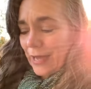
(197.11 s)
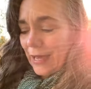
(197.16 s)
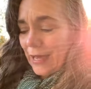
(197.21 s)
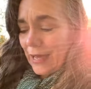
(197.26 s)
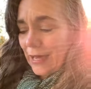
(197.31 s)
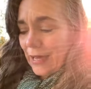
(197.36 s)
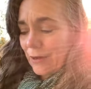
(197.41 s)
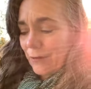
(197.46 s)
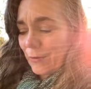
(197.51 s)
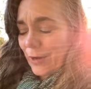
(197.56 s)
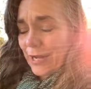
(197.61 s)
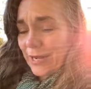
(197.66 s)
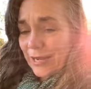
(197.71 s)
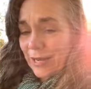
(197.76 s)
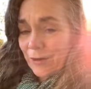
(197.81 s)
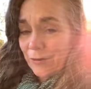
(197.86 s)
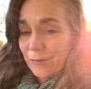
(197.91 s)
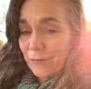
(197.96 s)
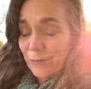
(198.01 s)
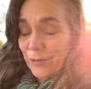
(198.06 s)
Right
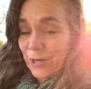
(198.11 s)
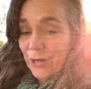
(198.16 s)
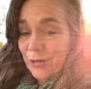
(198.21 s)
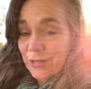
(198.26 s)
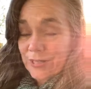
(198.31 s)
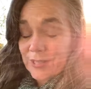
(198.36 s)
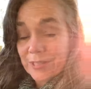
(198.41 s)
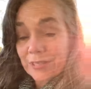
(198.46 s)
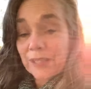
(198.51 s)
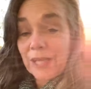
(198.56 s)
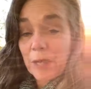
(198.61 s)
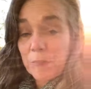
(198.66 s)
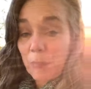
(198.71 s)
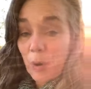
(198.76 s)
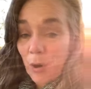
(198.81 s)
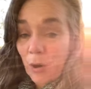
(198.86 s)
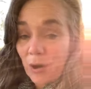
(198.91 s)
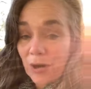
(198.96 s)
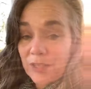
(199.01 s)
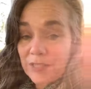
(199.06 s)
now, we are still on
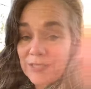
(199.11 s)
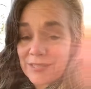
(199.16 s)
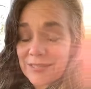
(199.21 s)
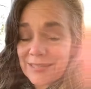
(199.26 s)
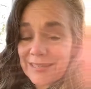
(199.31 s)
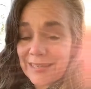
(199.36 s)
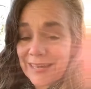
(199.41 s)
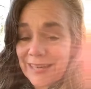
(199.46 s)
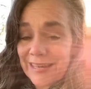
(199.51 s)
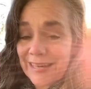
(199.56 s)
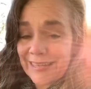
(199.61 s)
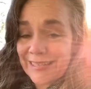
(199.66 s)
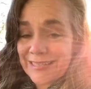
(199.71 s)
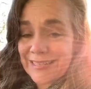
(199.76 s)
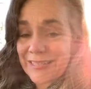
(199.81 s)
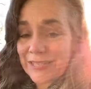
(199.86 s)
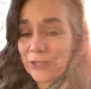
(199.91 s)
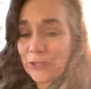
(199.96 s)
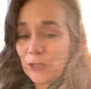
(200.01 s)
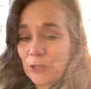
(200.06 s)
pause
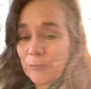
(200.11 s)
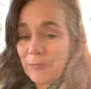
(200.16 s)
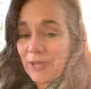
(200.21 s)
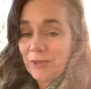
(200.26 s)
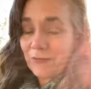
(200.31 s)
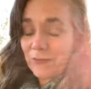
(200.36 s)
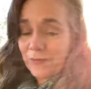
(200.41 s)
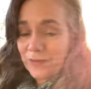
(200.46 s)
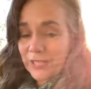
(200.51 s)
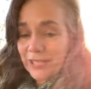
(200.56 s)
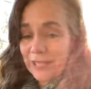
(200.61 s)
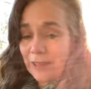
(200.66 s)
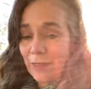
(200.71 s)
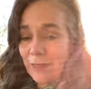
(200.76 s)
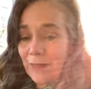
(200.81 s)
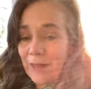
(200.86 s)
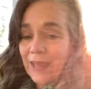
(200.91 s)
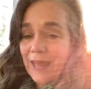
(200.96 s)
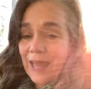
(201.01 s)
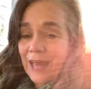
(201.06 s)
until May
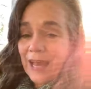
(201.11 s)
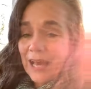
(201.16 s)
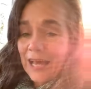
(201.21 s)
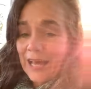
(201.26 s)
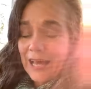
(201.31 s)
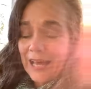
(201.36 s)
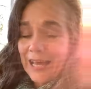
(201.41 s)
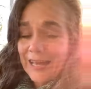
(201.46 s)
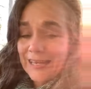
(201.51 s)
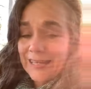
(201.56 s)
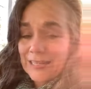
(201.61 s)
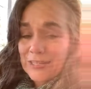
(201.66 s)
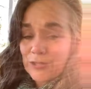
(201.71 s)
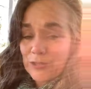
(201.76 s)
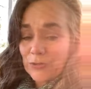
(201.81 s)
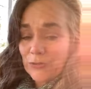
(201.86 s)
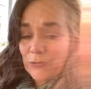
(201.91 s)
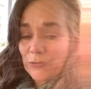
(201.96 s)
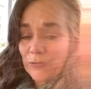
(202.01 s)
15th, and as